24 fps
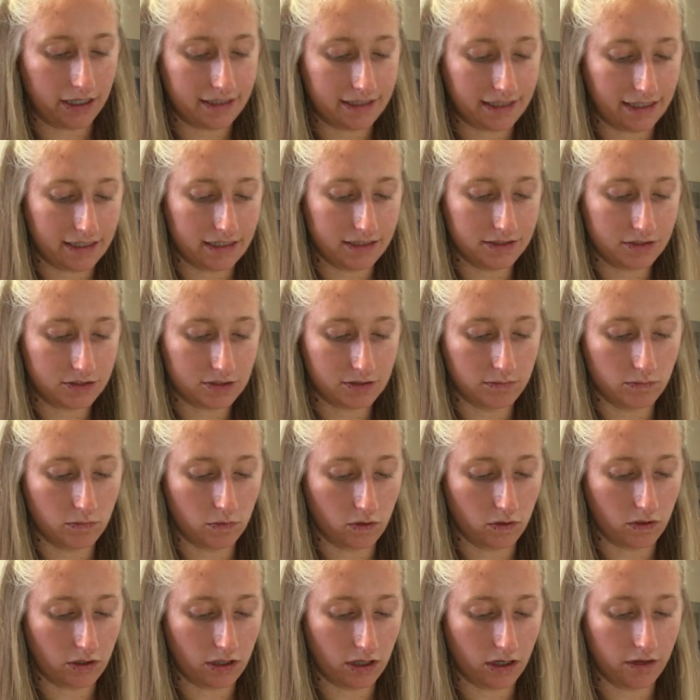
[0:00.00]
and get in some
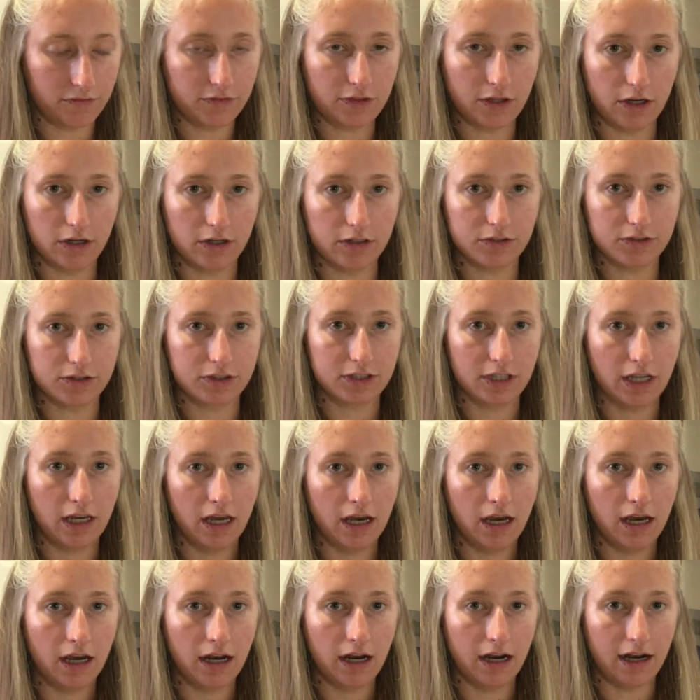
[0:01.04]
more of those
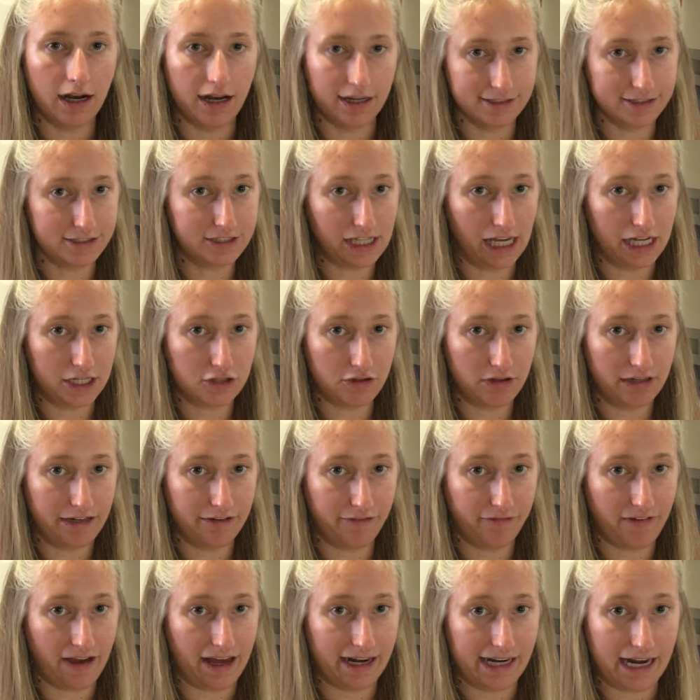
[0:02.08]
unsaturated
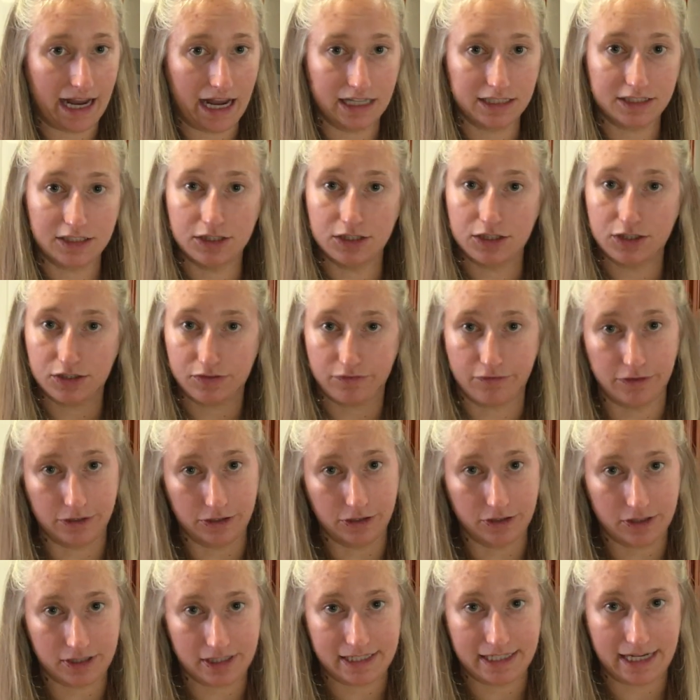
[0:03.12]
fatty acids for
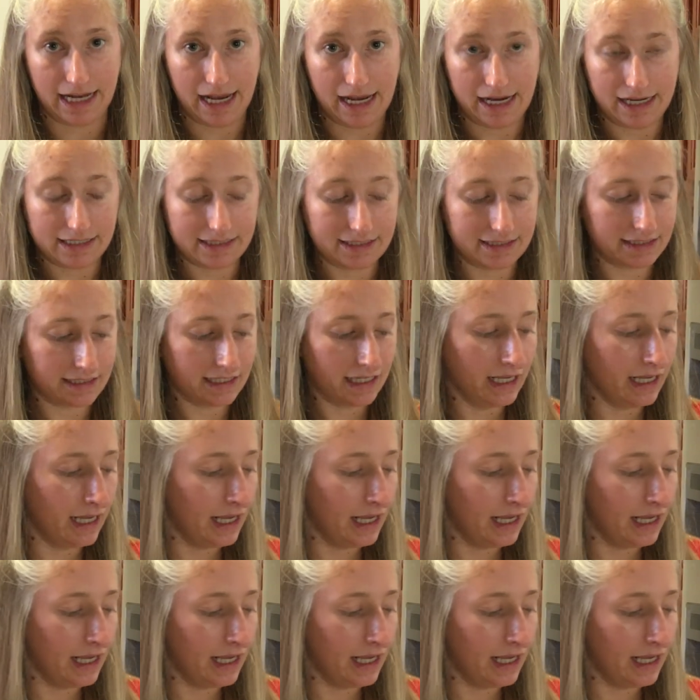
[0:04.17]
your snacks.